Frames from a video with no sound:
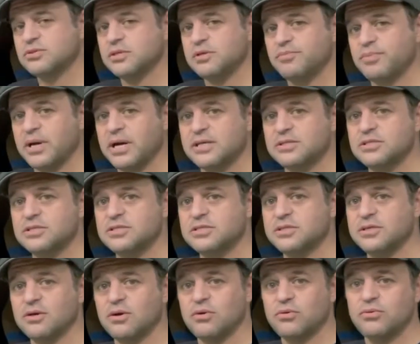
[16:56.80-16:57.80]
it passes.
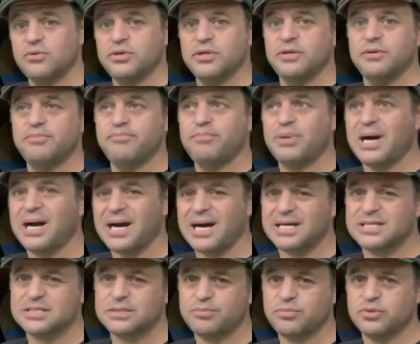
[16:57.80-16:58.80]
The only
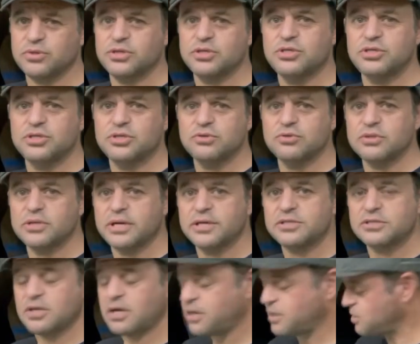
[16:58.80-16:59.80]
possible issue that I
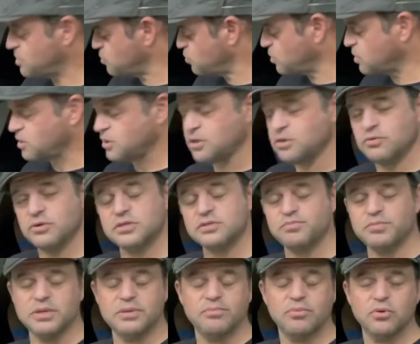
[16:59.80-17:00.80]
saw is with the
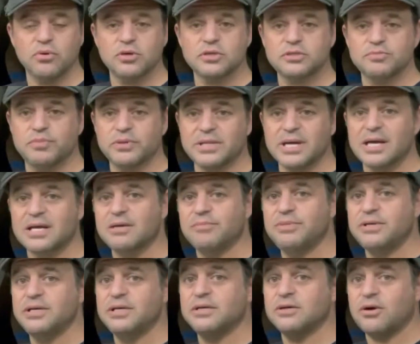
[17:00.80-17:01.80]
USB ports, but that could
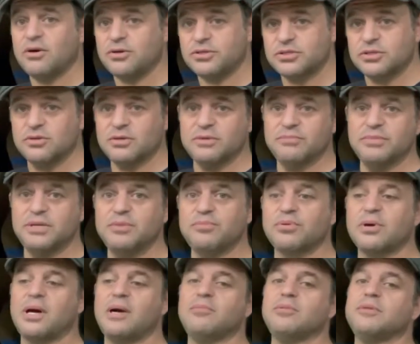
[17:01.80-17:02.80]
be also a me
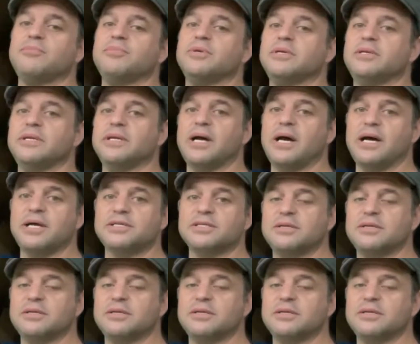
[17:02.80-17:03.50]
problem and not a